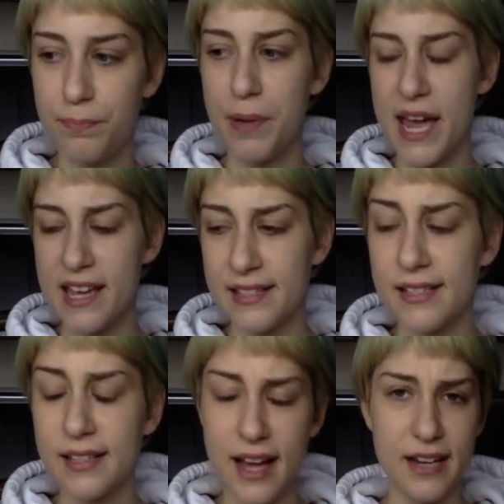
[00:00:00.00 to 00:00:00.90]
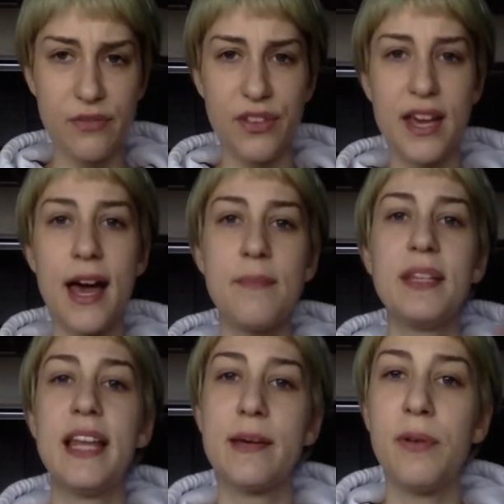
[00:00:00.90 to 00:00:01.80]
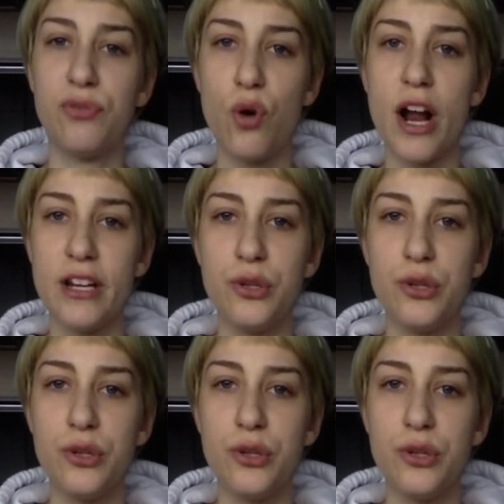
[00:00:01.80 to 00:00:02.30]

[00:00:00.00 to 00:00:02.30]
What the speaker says: base kind of thing. I mean, like, before I